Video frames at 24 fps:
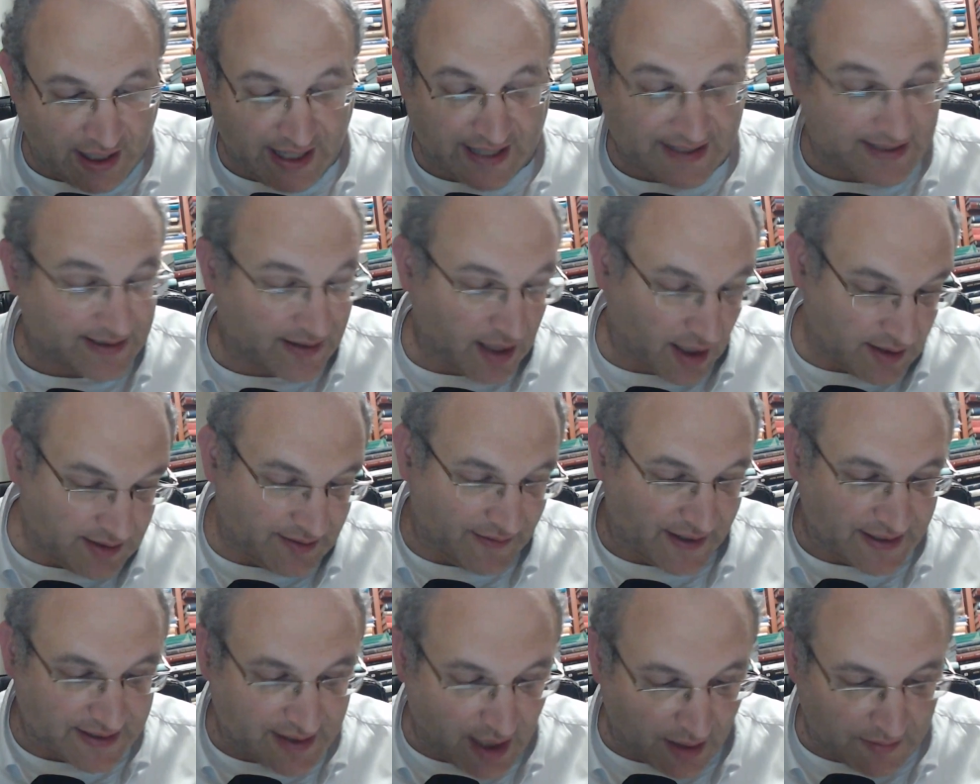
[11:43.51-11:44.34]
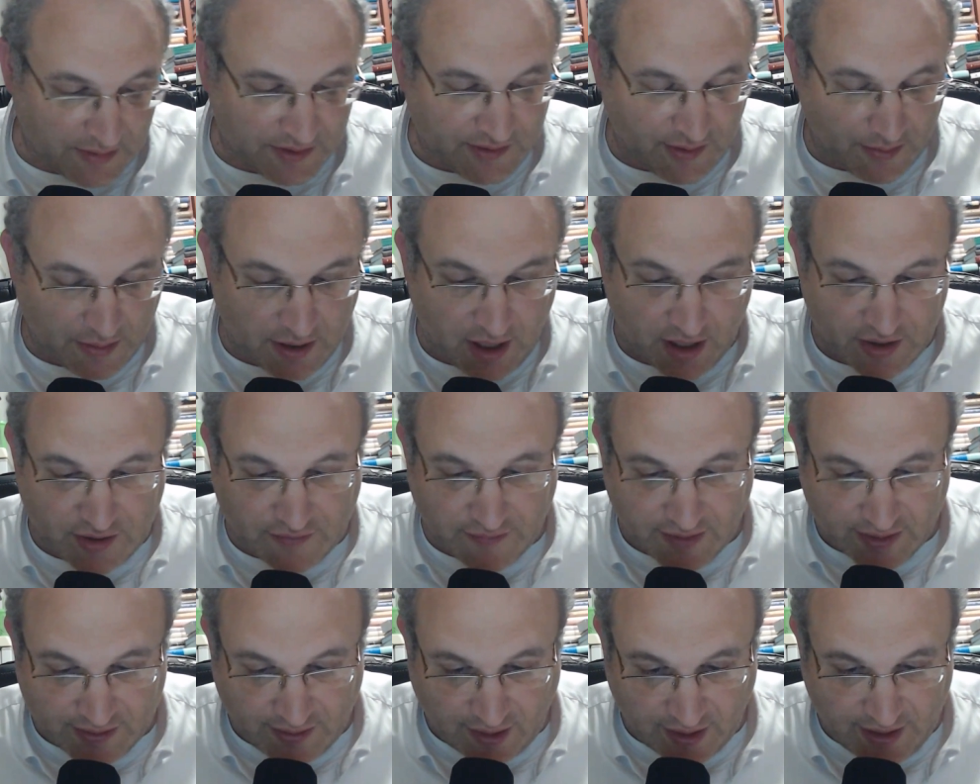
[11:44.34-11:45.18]
gets tons of askamas from
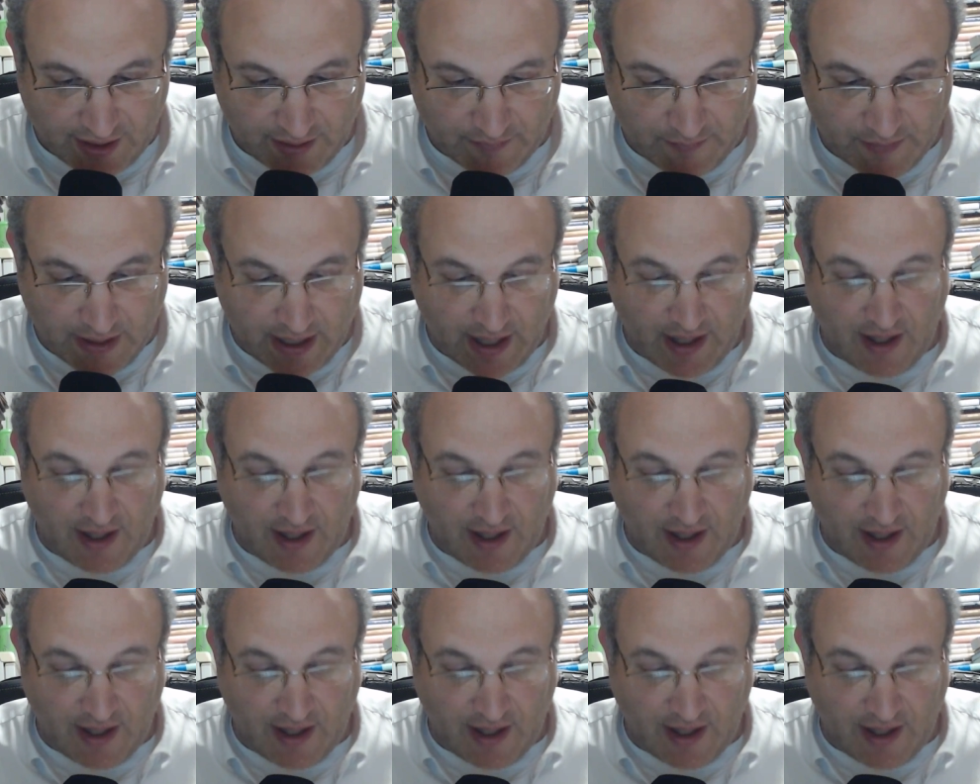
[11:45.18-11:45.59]
Chashav Gedolim.